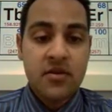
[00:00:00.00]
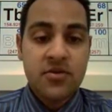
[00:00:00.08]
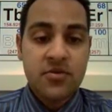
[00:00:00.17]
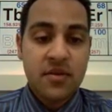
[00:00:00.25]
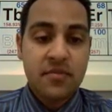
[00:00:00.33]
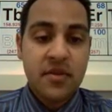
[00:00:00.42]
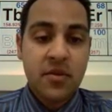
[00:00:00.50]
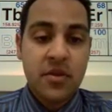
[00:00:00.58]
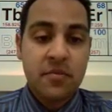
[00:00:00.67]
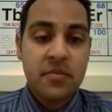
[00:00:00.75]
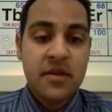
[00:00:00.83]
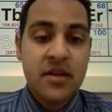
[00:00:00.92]
so something
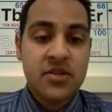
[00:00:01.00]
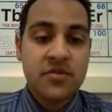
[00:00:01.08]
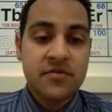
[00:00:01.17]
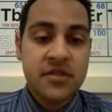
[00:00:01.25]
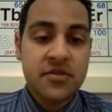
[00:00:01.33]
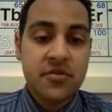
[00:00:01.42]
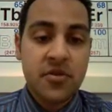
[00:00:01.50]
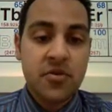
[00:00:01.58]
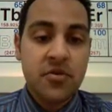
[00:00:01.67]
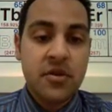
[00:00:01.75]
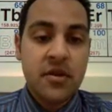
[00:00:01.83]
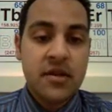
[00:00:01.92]
with a pH of
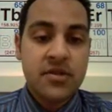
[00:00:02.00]
0